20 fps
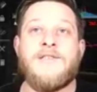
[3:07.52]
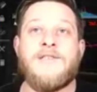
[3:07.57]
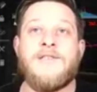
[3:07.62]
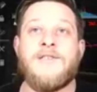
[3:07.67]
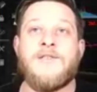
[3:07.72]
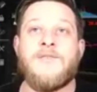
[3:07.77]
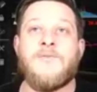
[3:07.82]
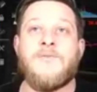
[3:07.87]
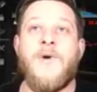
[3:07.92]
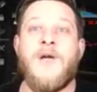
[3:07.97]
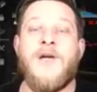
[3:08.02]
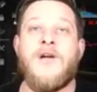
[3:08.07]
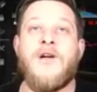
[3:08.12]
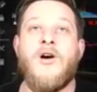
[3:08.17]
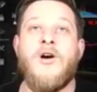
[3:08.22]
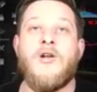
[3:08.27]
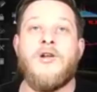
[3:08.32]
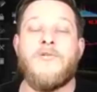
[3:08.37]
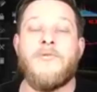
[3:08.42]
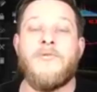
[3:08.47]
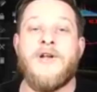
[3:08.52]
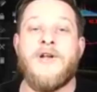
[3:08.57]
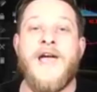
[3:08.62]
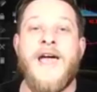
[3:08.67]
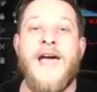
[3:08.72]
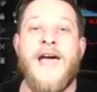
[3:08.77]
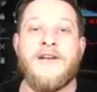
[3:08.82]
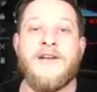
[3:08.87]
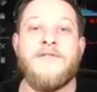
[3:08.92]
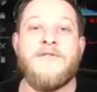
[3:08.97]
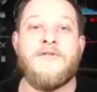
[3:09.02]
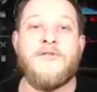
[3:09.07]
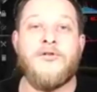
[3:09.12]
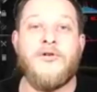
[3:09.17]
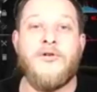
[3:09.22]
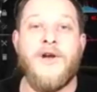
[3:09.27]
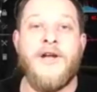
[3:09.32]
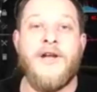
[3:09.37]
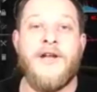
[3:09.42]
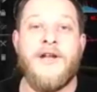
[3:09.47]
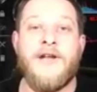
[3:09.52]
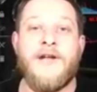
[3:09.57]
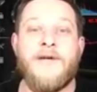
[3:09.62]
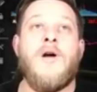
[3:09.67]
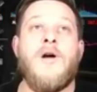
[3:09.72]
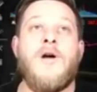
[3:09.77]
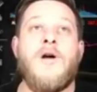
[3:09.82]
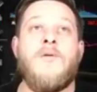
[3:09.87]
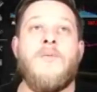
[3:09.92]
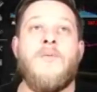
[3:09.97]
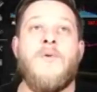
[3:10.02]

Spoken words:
this way called reactive trading.